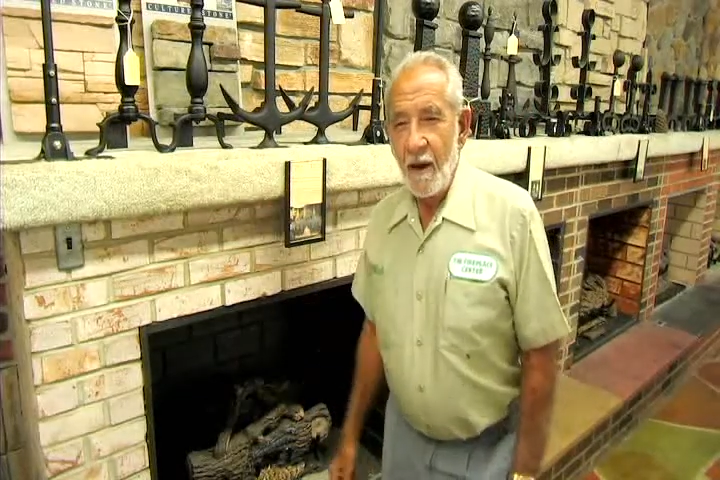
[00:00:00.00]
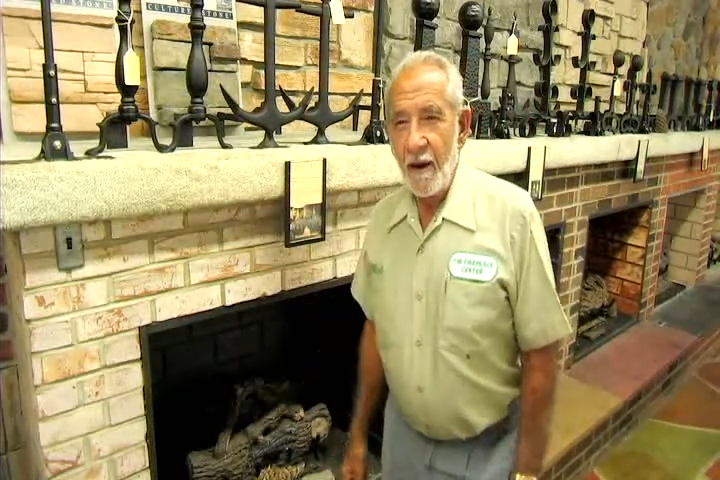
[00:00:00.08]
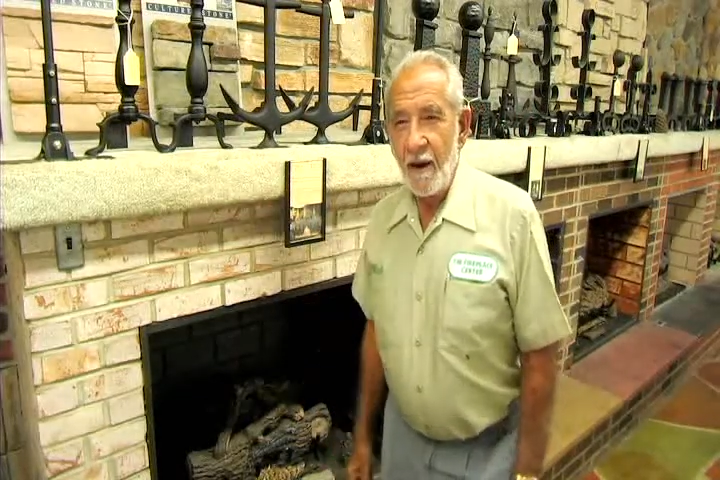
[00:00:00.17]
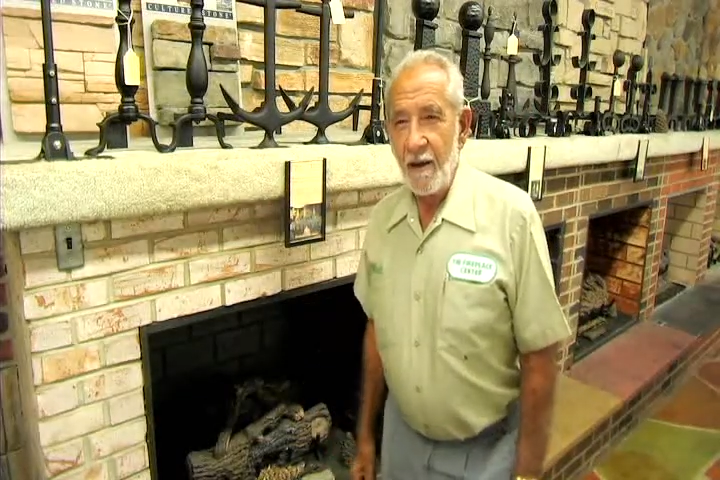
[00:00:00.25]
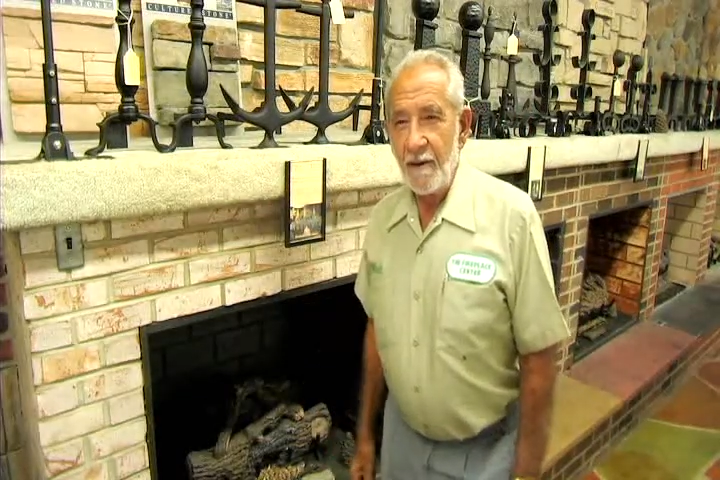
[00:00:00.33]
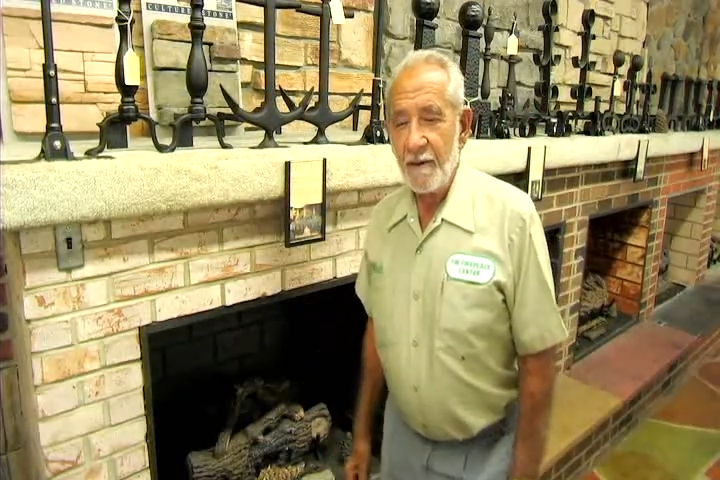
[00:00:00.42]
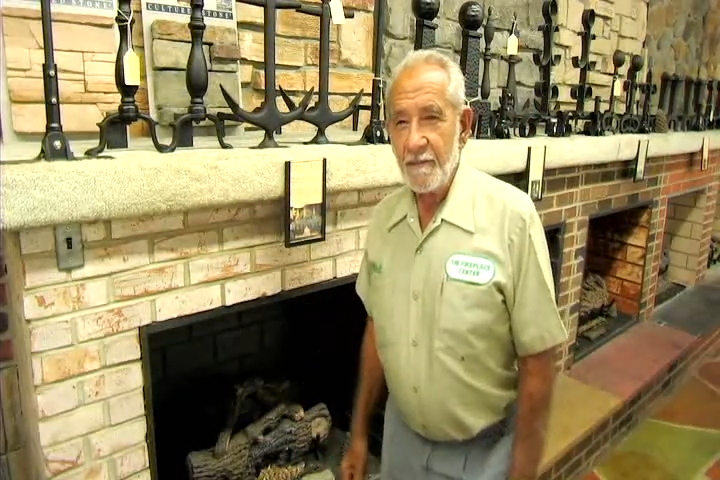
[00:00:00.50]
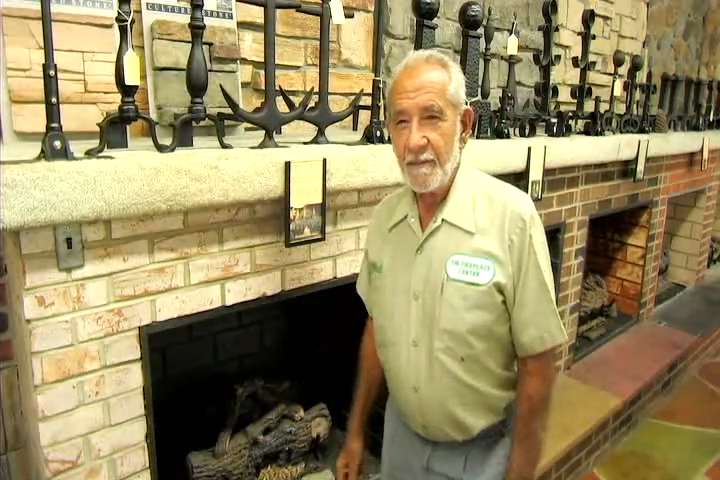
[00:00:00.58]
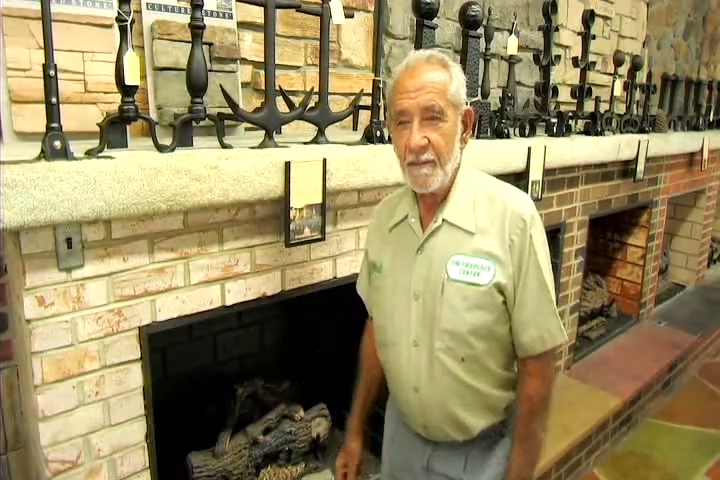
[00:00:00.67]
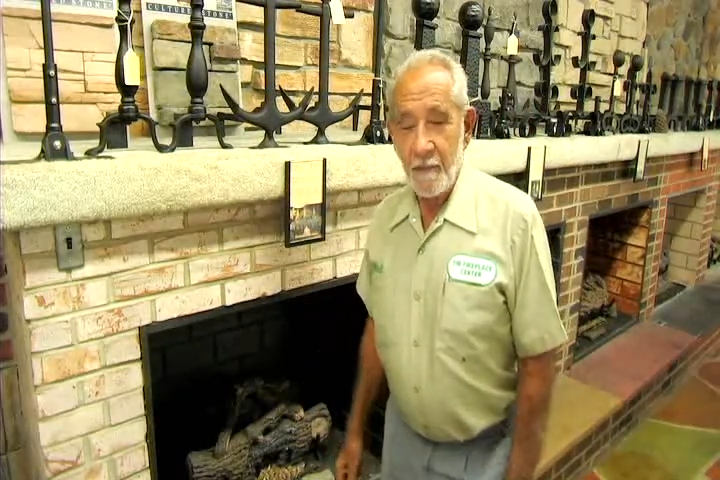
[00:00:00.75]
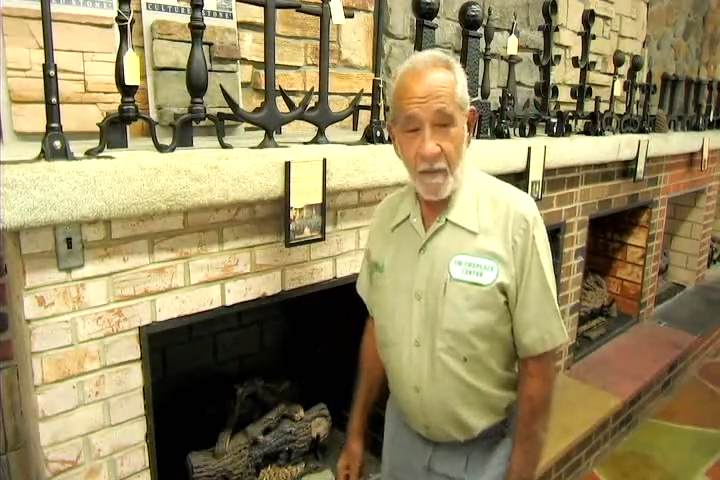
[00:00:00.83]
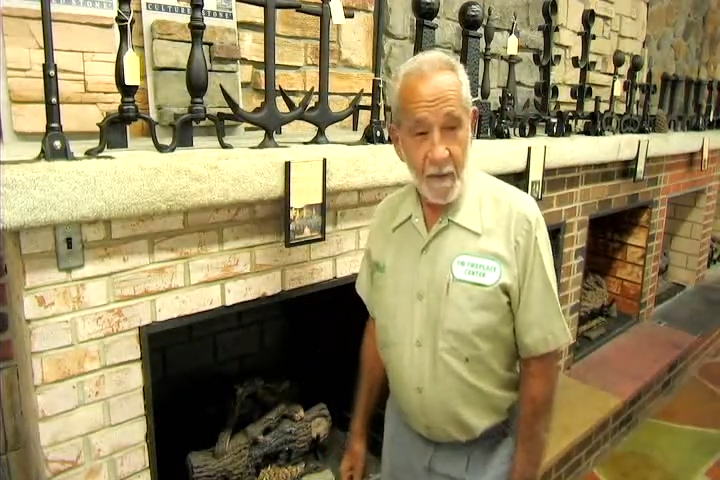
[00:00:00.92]
and
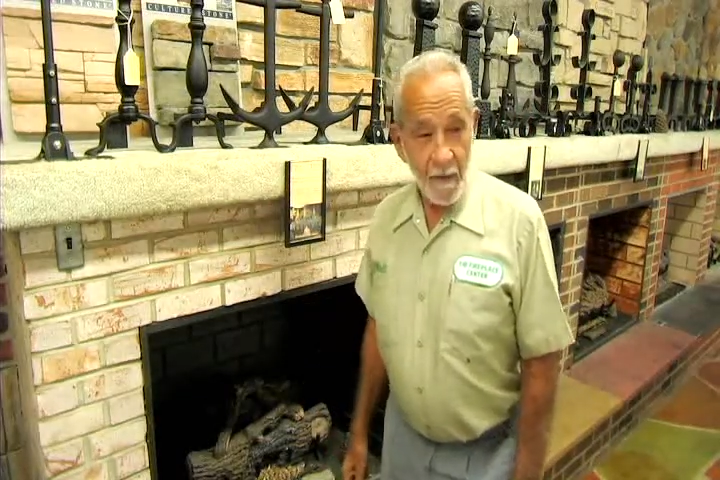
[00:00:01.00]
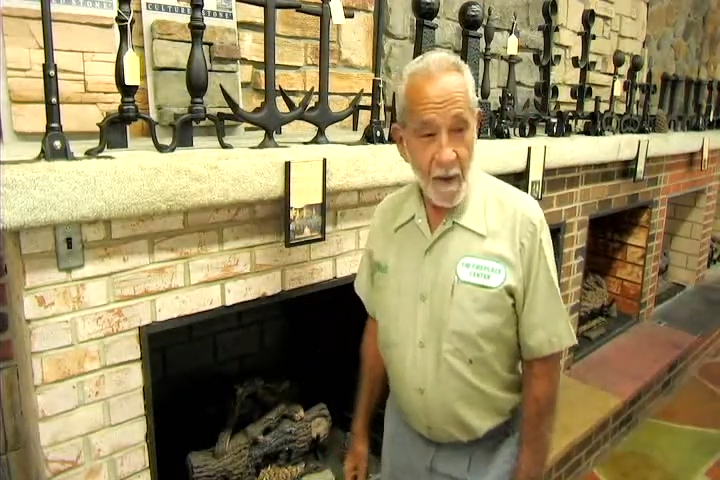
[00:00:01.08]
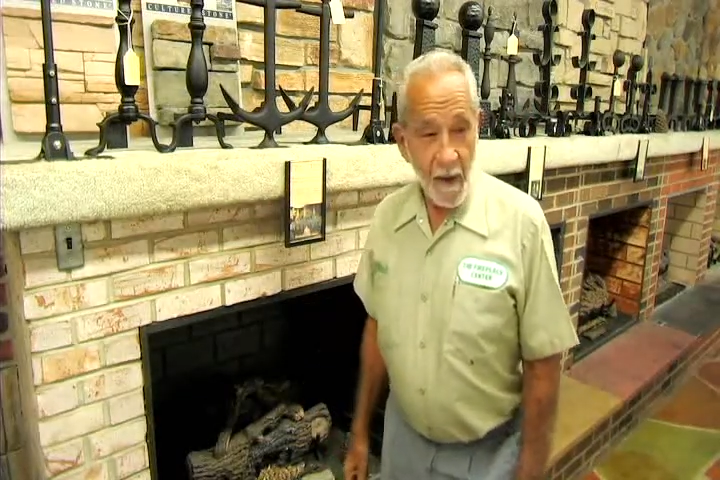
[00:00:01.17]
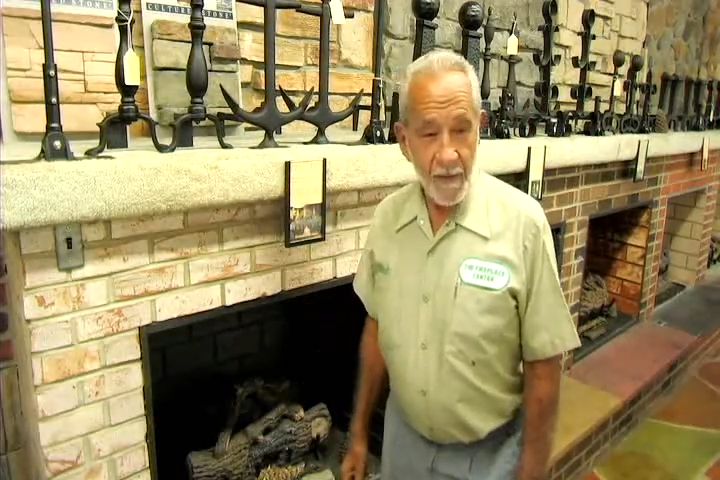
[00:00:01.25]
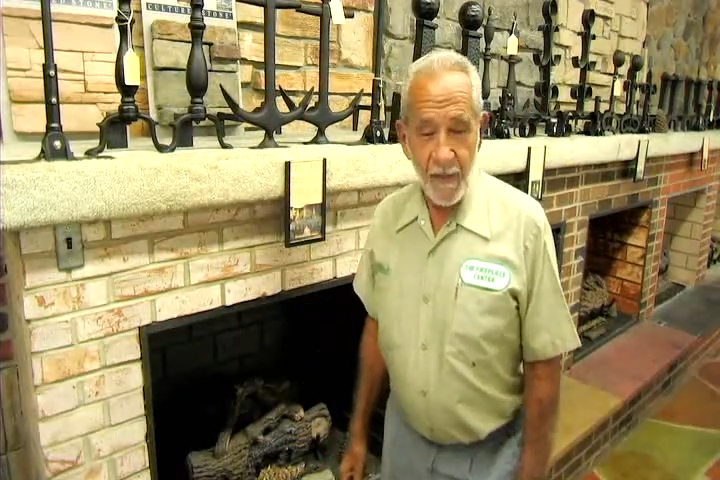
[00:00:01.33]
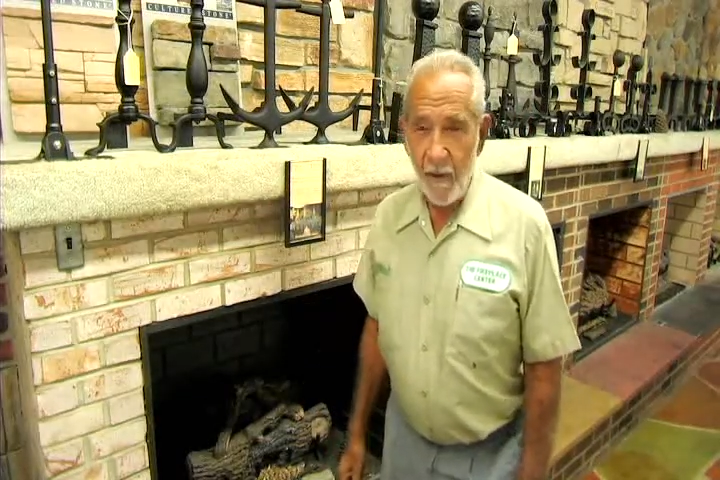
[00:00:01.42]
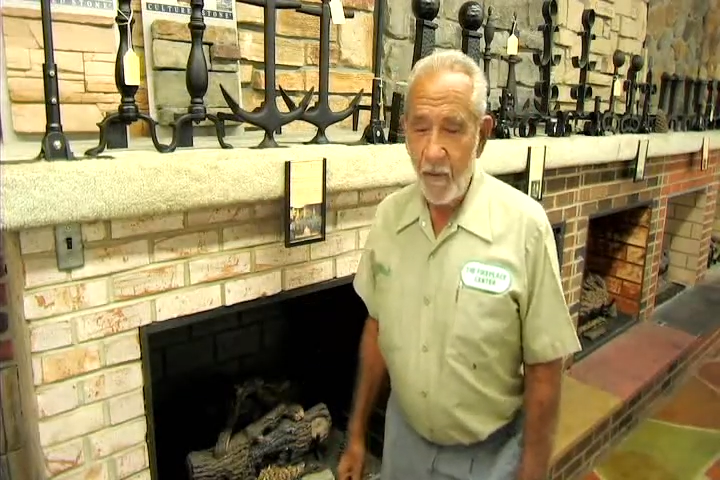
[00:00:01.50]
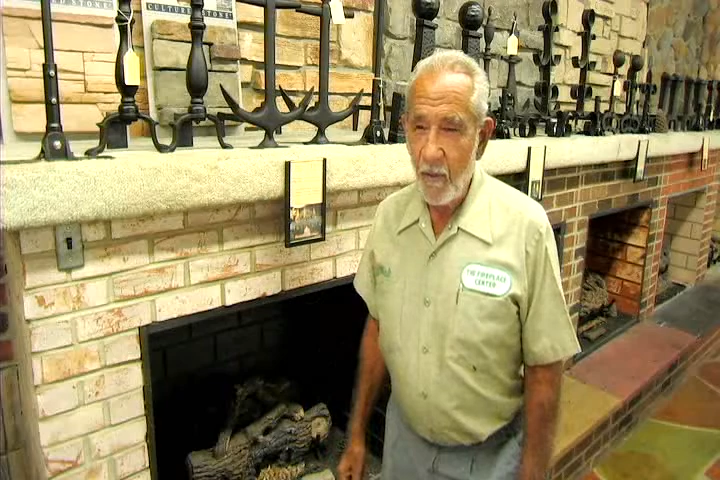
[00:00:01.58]
I thought,